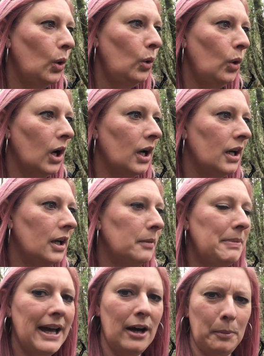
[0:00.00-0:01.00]
Oh,
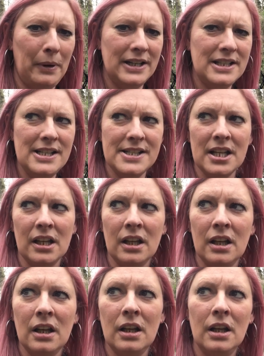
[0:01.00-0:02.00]
a bit out of practice.
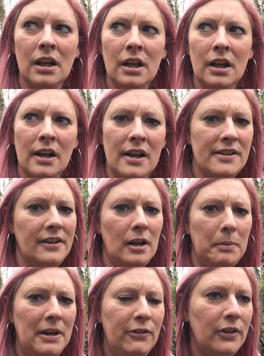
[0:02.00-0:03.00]
It's
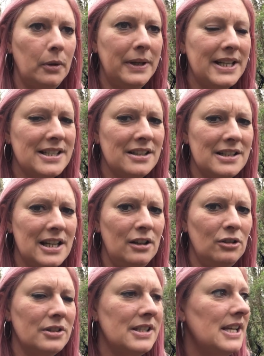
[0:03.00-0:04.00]
only been a few weeks, doesn't take
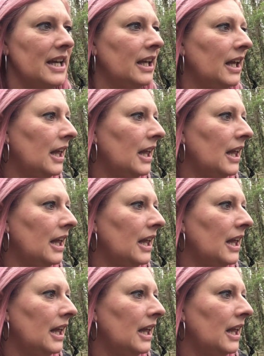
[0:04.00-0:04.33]
long, does it?